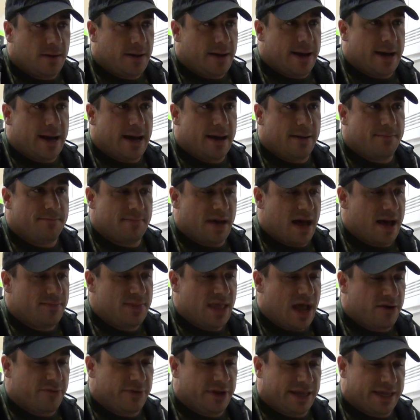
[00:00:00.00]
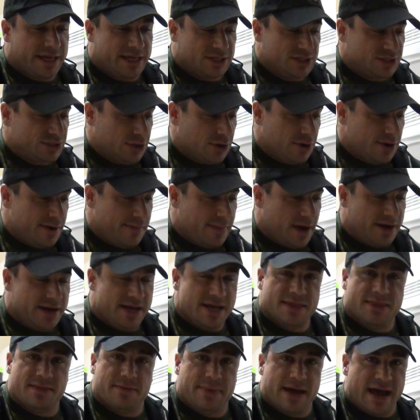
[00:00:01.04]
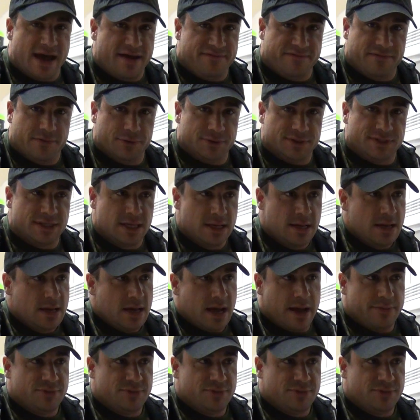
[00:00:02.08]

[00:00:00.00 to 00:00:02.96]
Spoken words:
I'm not really concerned about eating the bad foods.